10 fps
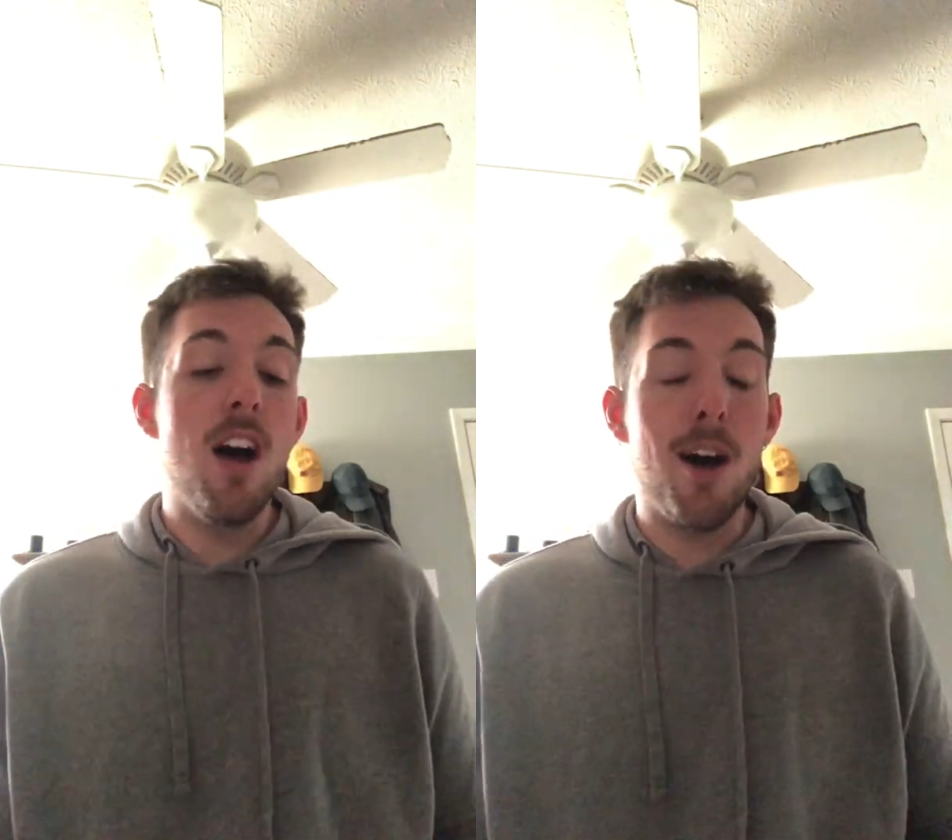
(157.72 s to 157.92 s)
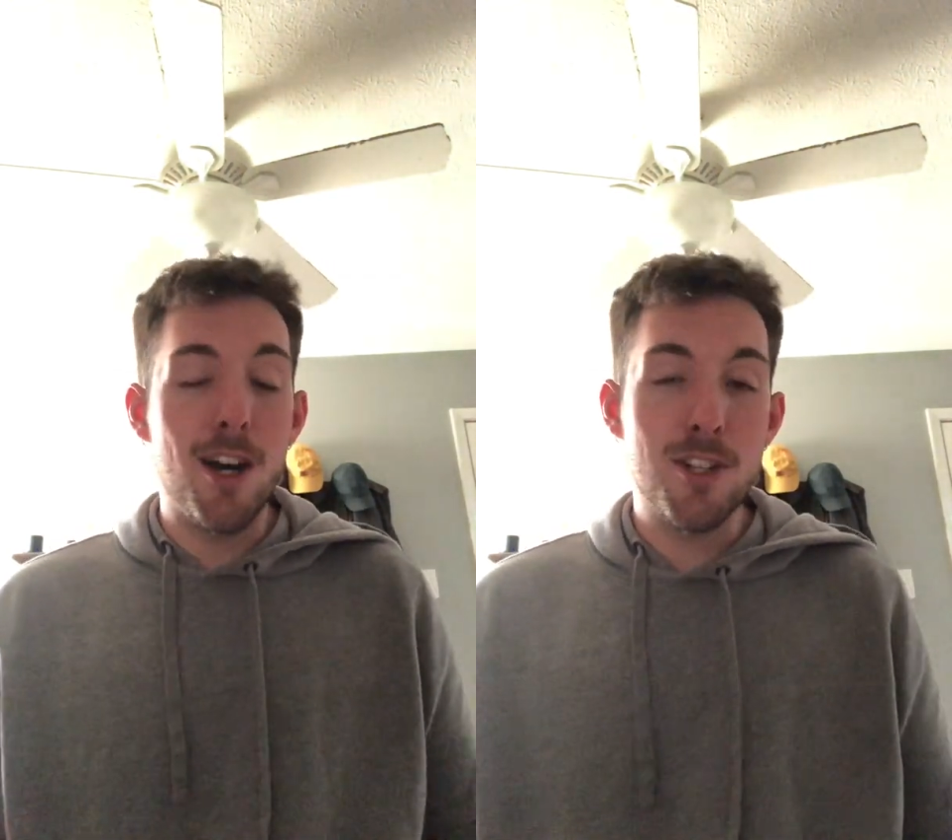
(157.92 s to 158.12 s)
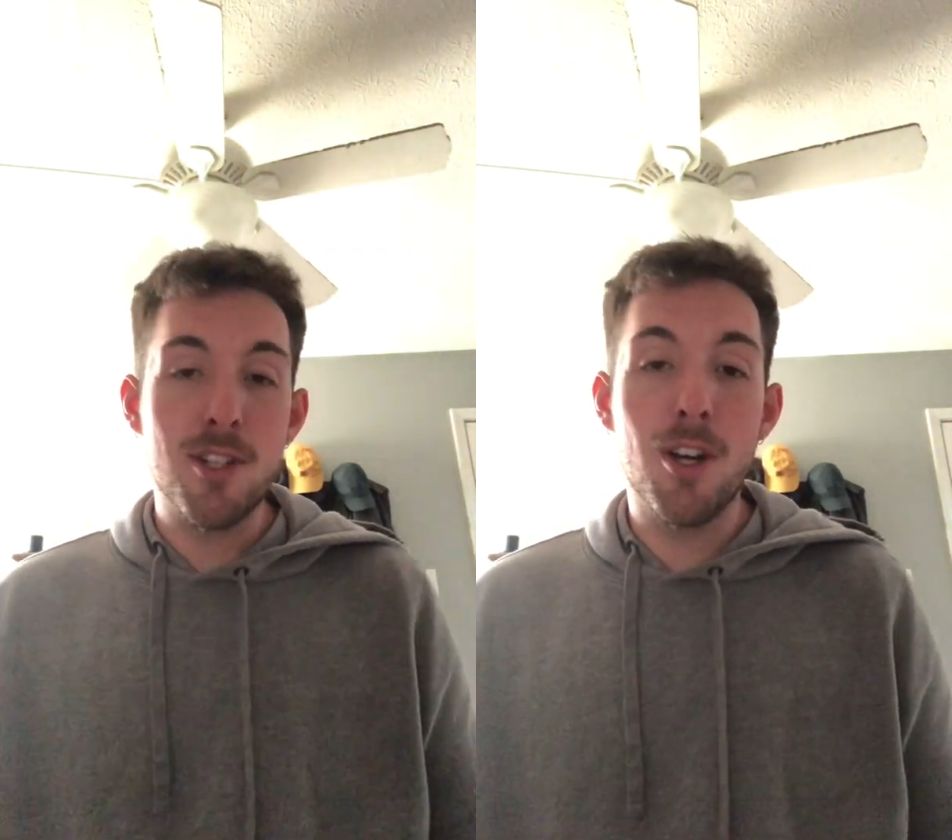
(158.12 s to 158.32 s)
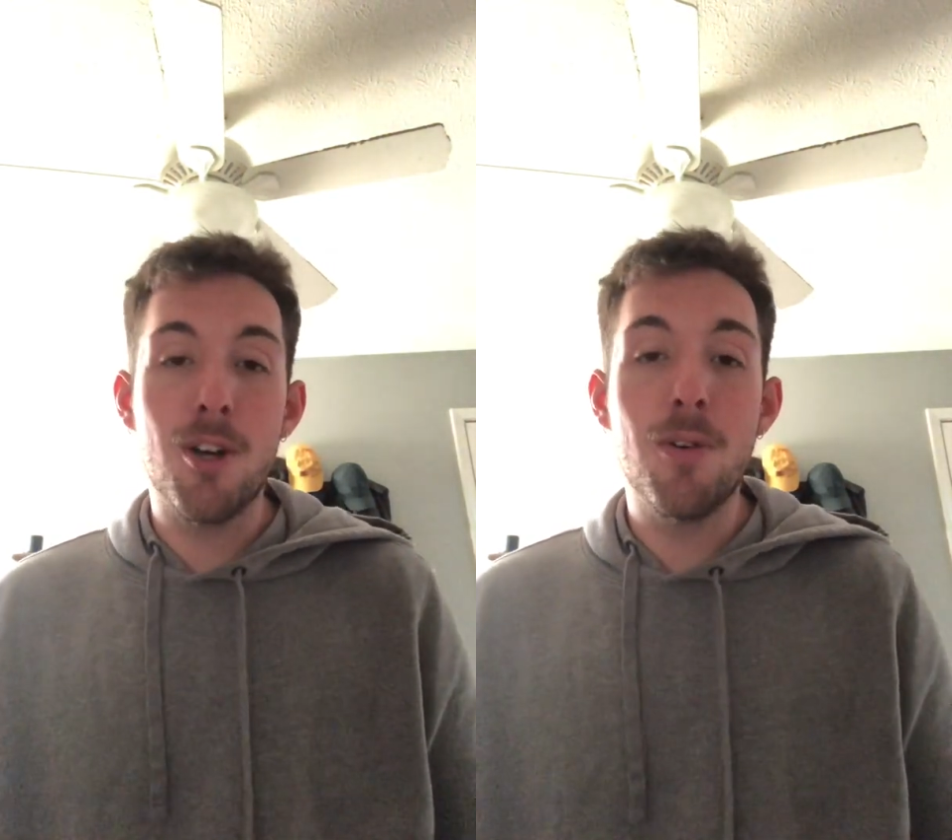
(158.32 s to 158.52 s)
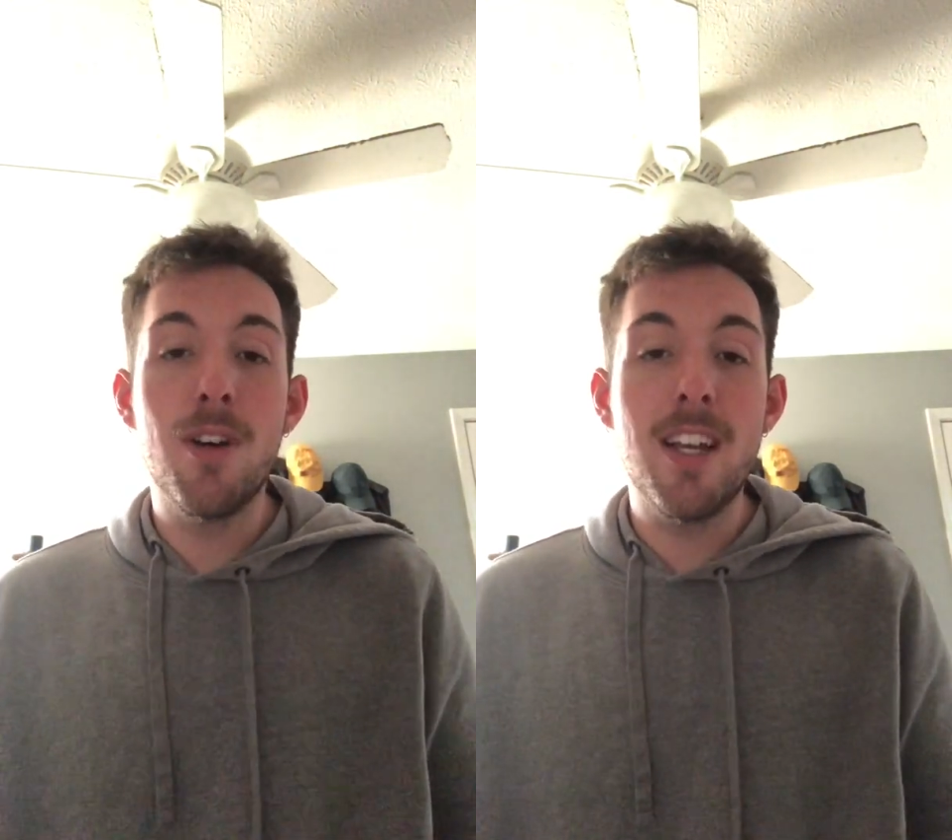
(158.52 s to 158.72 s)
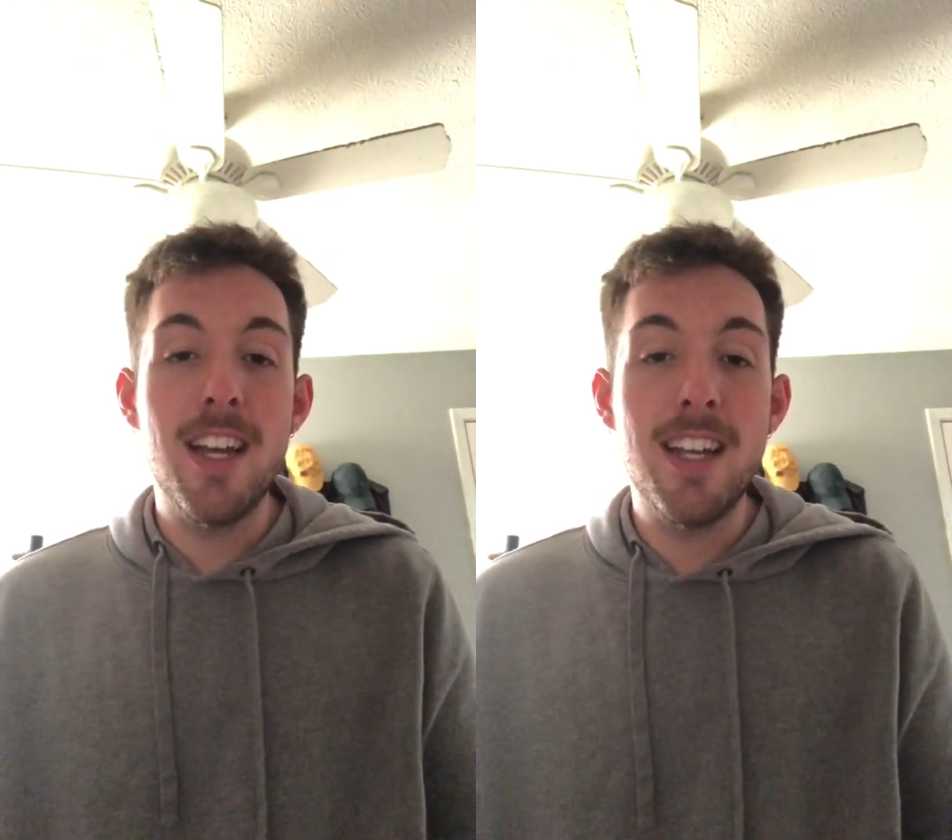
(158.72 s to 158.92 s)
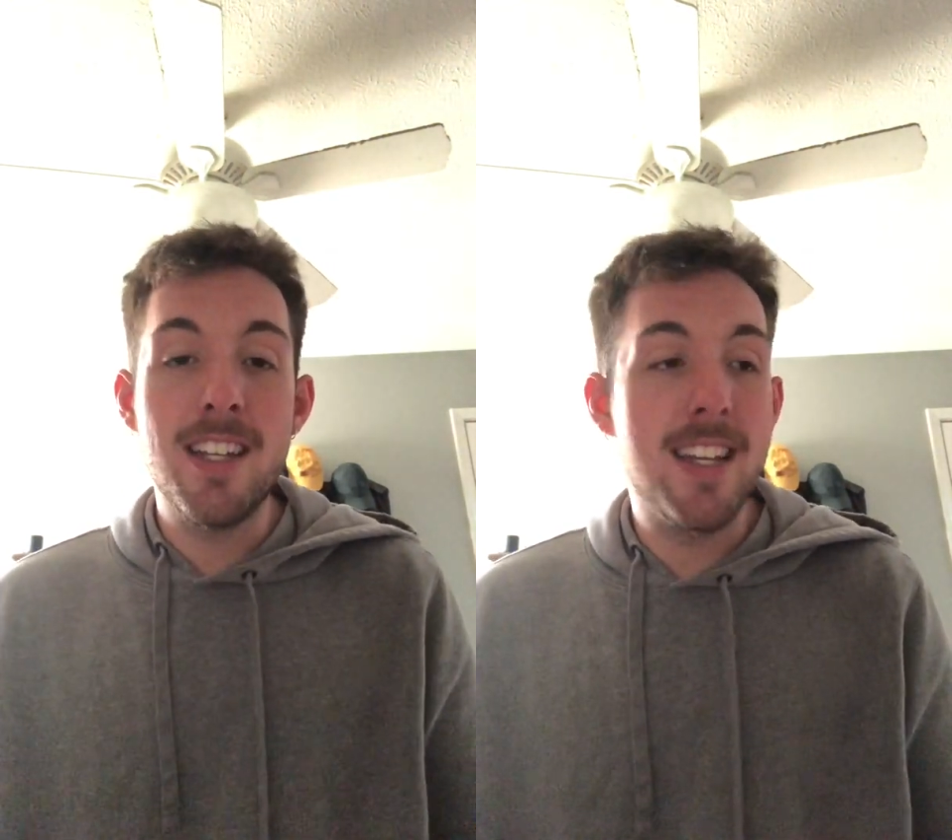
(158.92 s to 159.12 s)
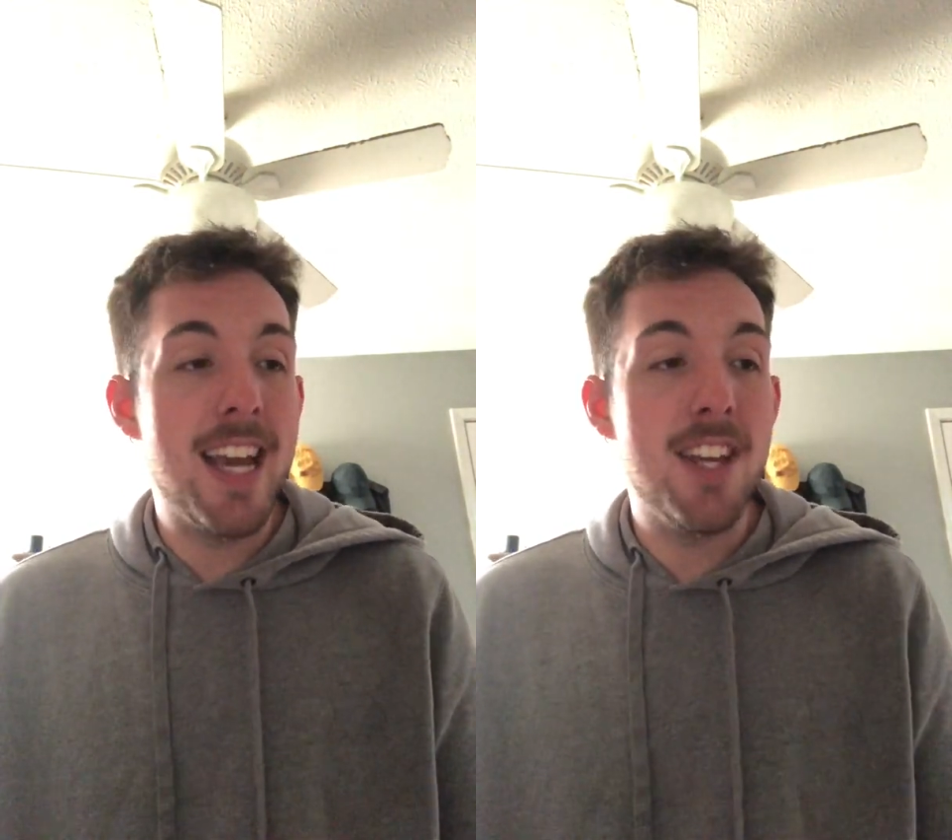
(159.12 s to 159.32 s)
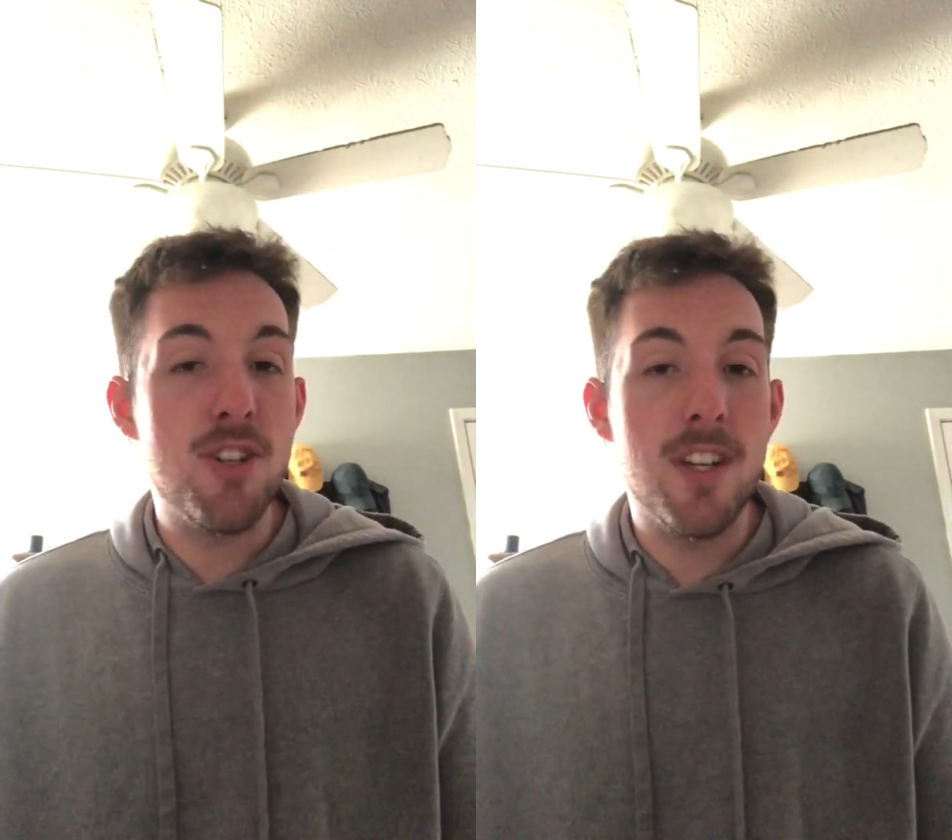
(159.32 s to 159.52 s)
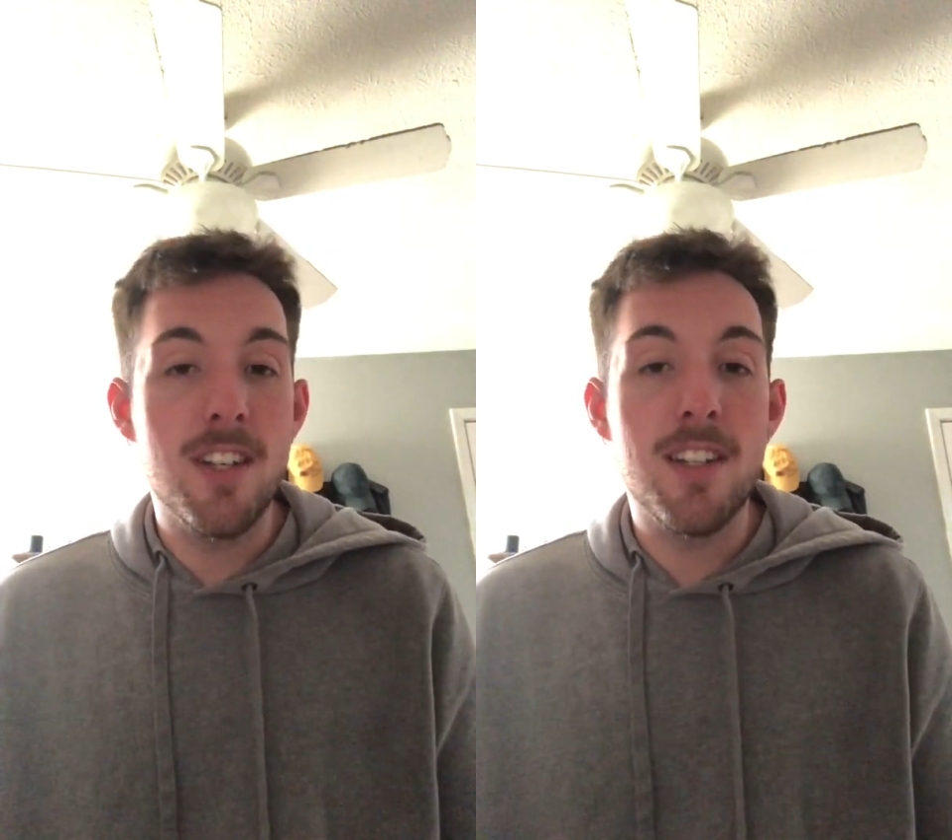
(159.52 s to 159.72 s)
also
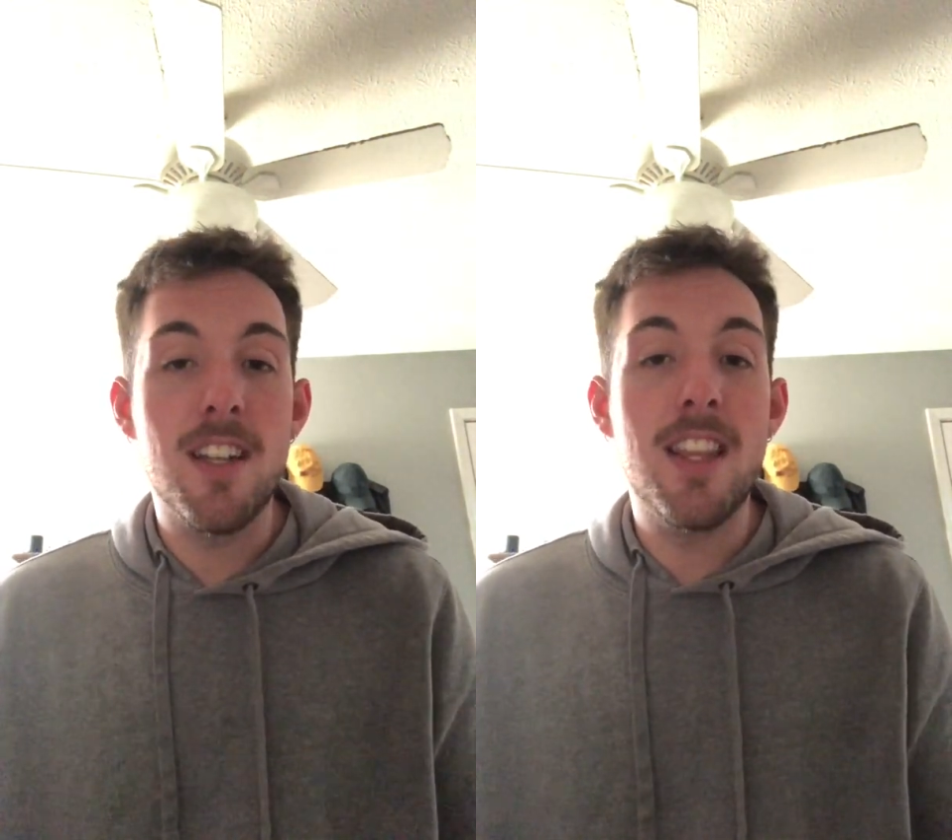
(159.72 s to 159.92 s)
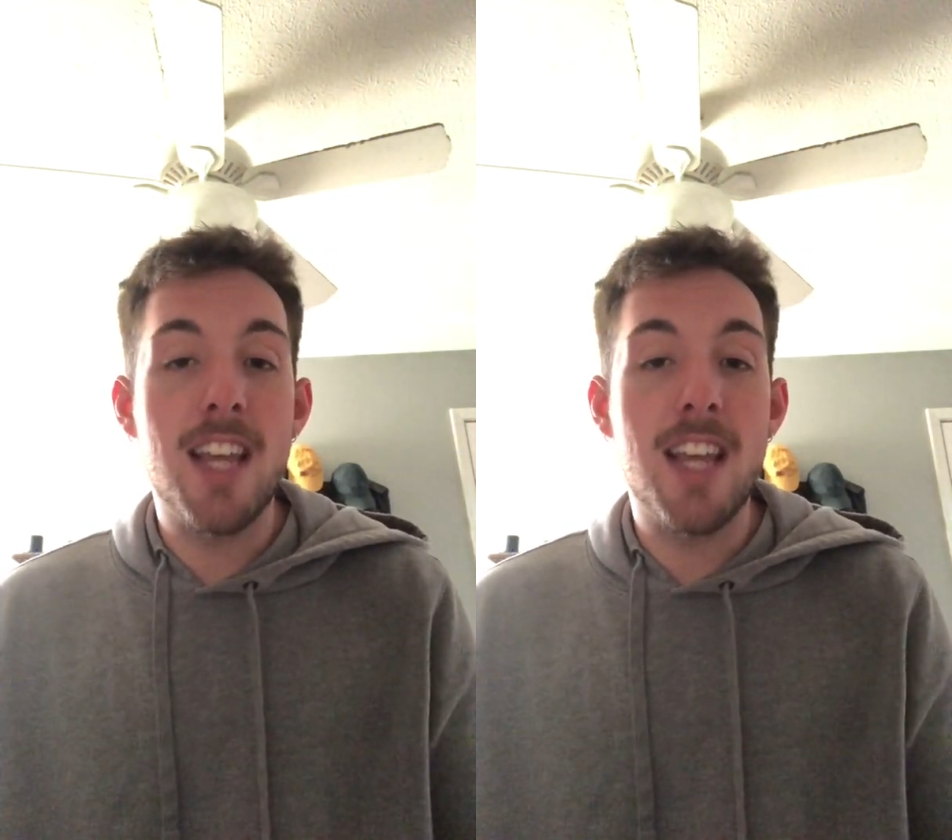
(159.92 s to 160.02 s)
engages